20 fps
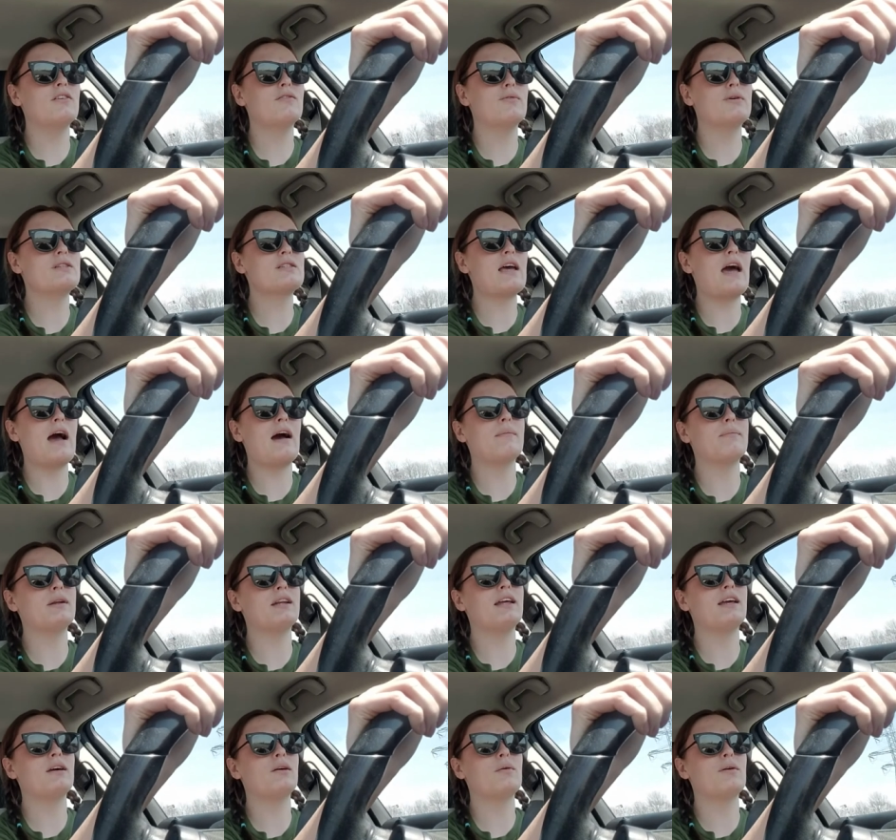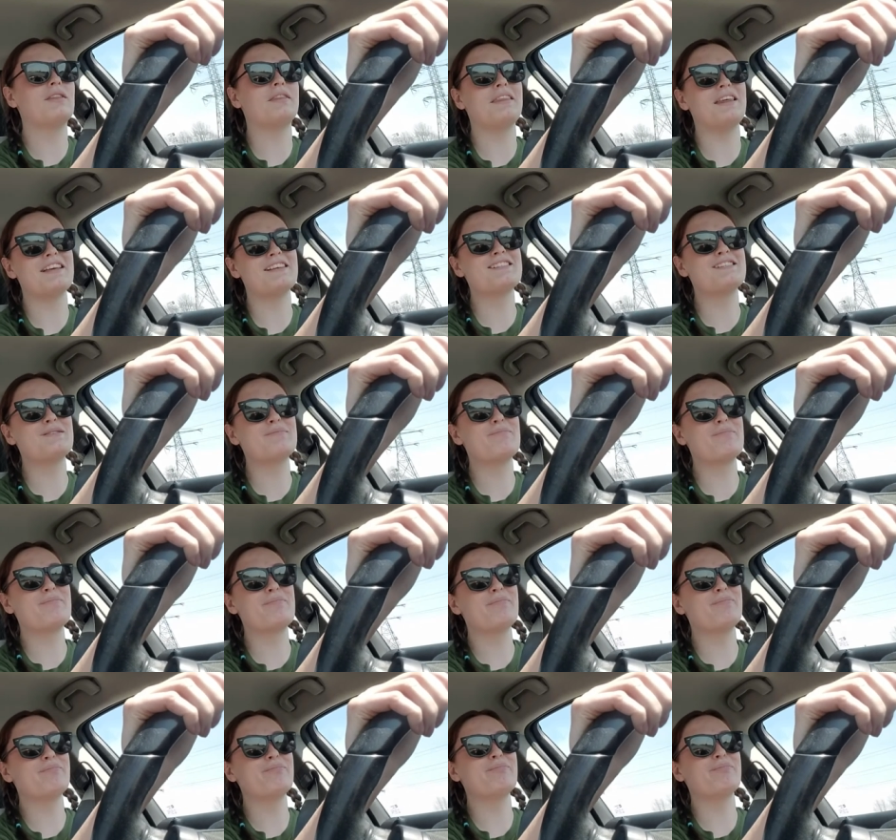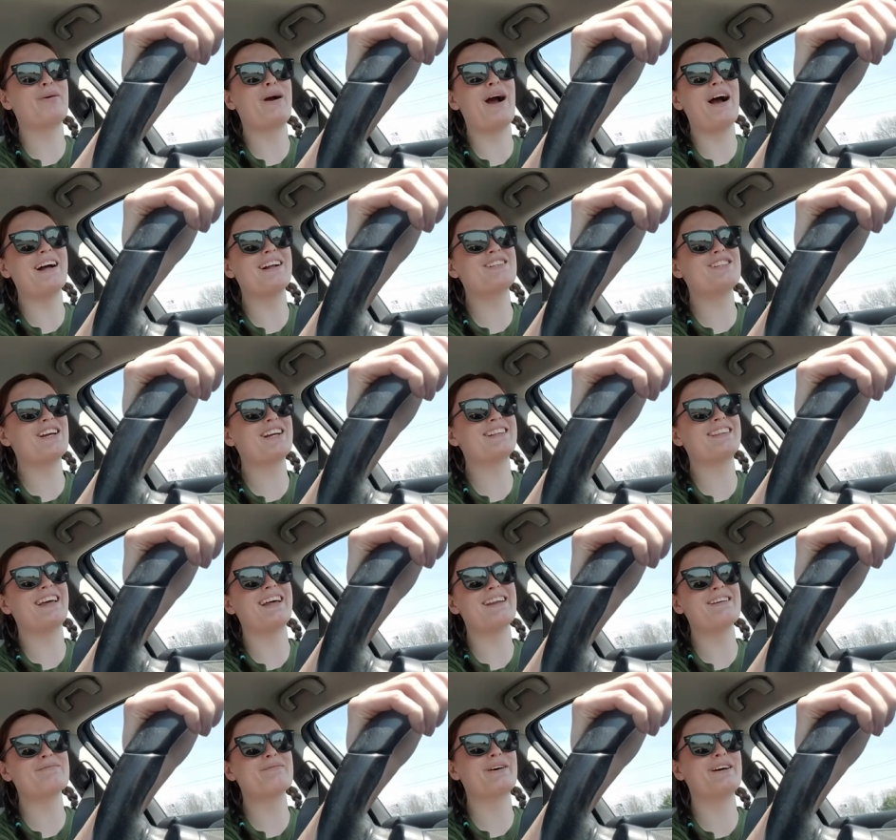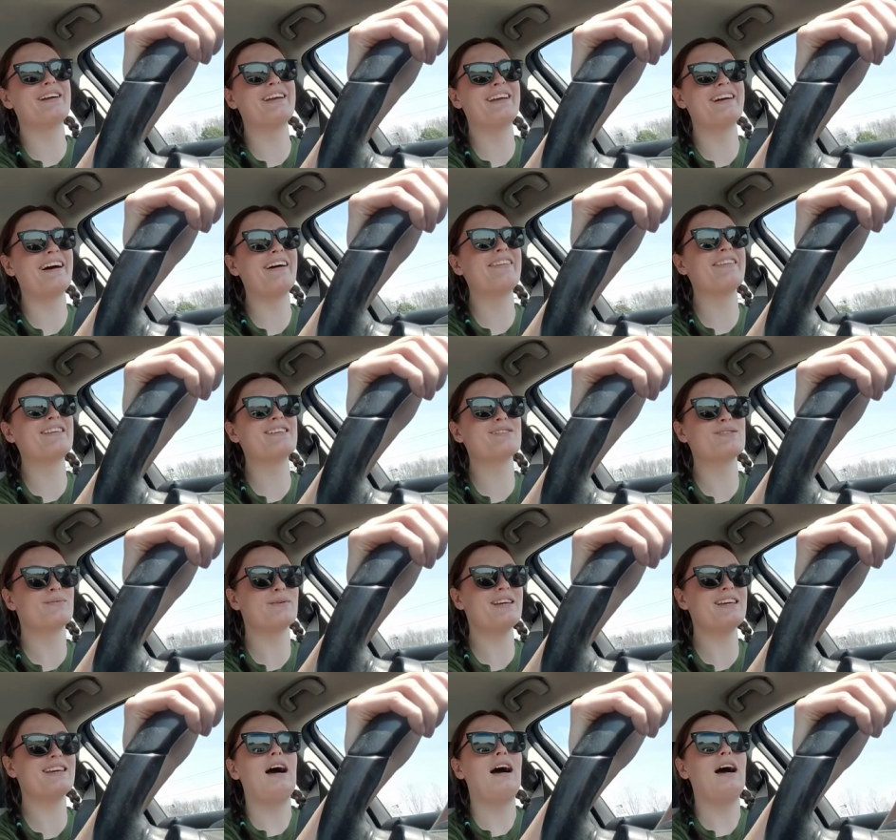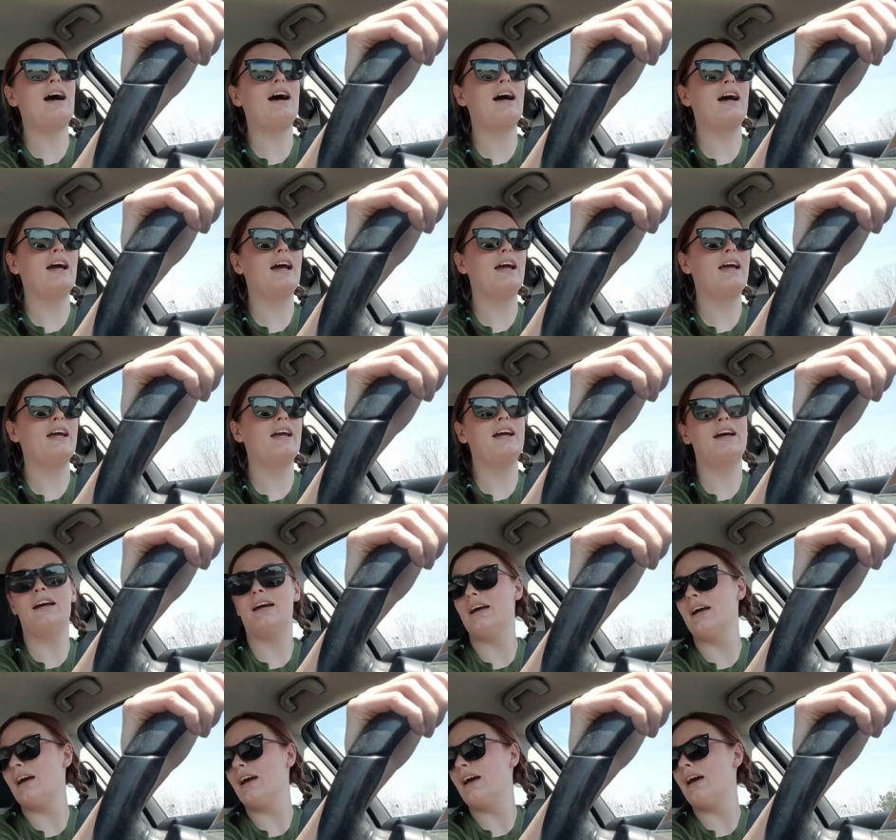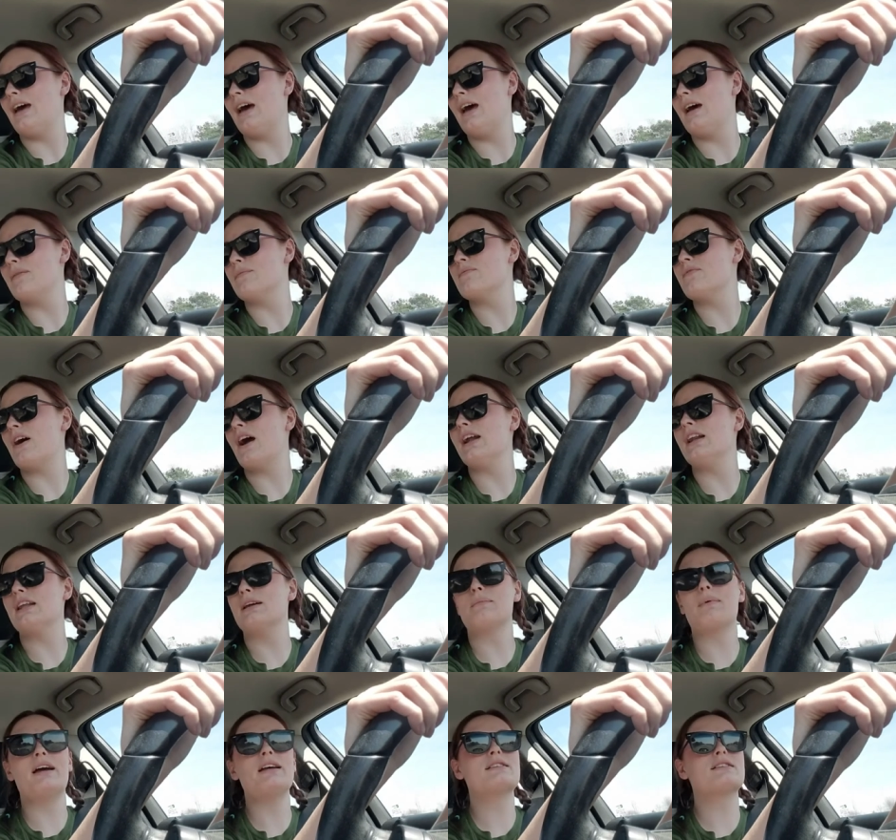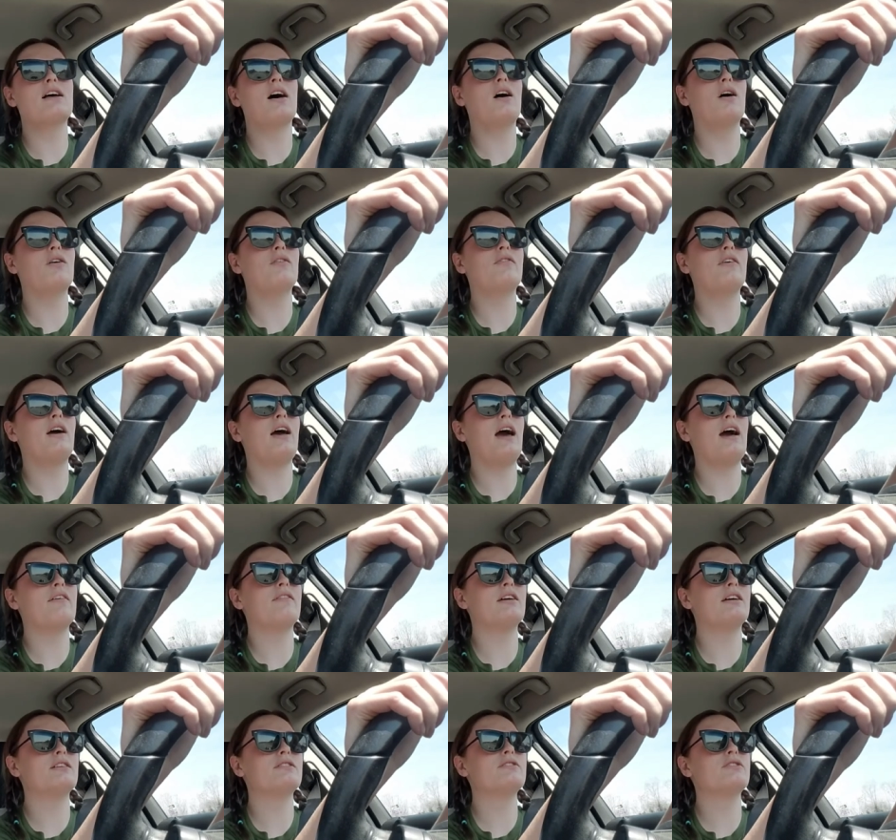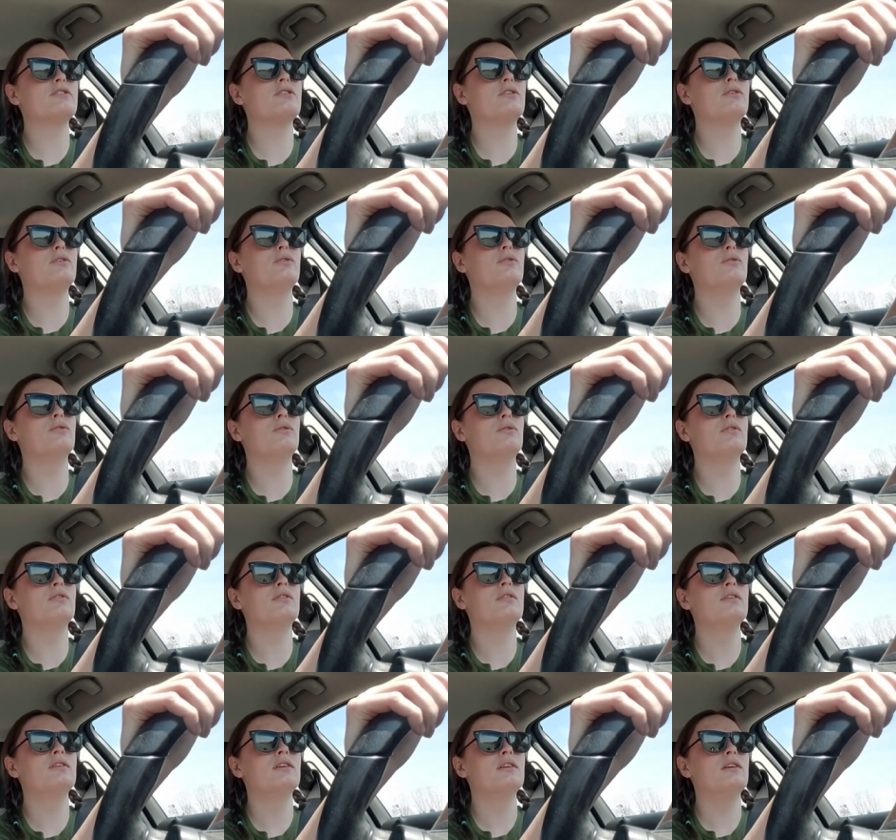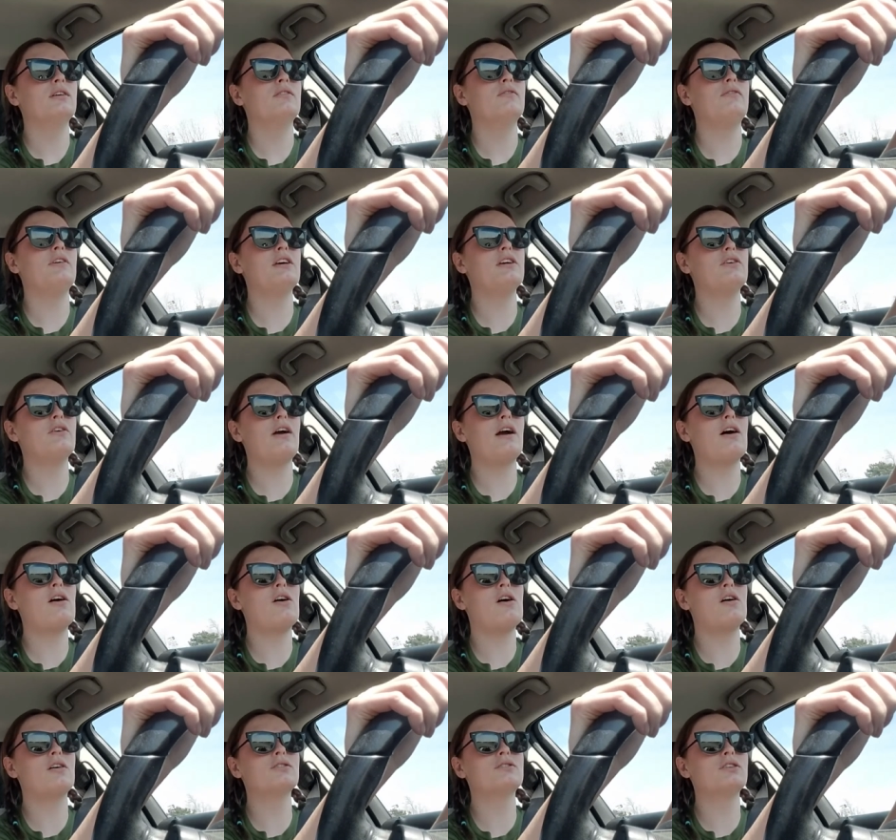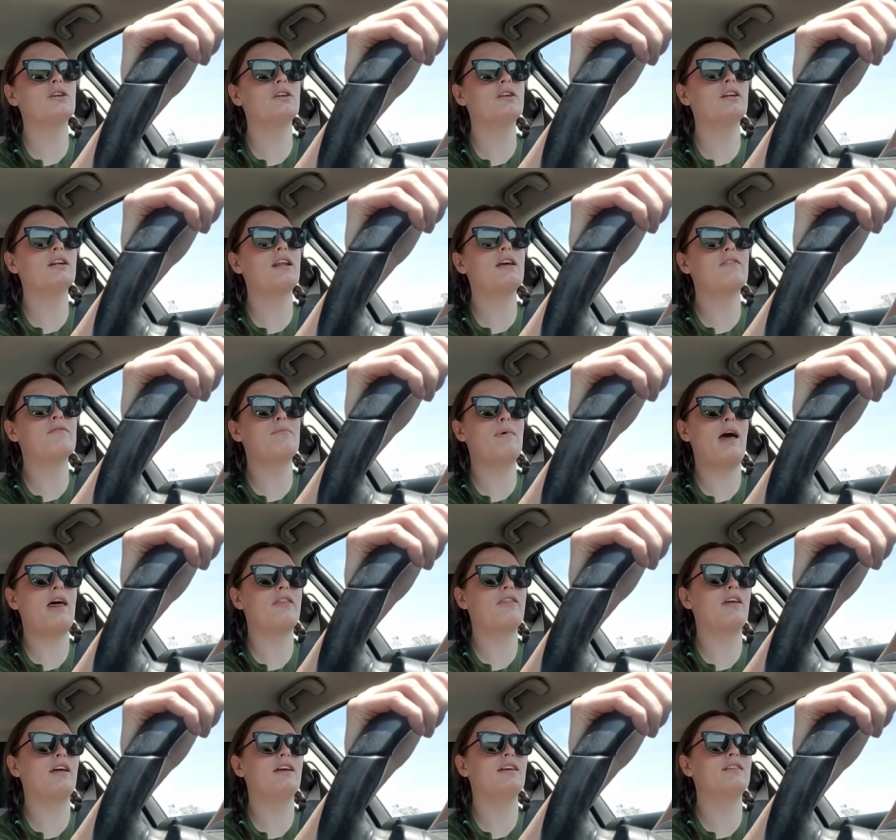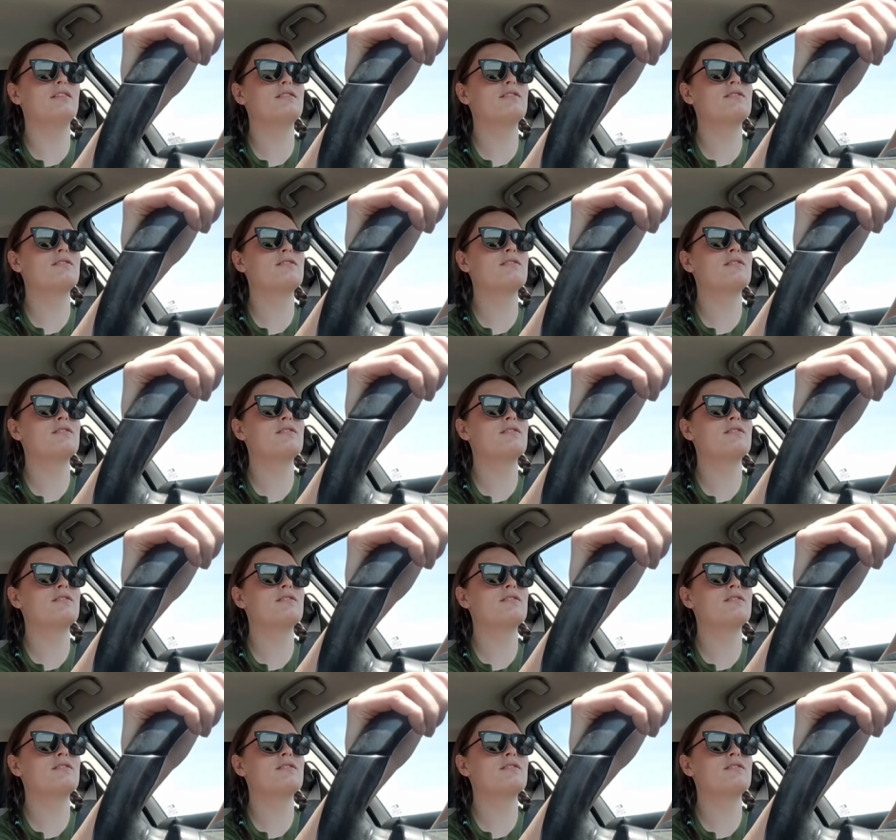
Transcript: of what's happening with this project that I'm working on this week, I am finding myself having to figure out alternative methods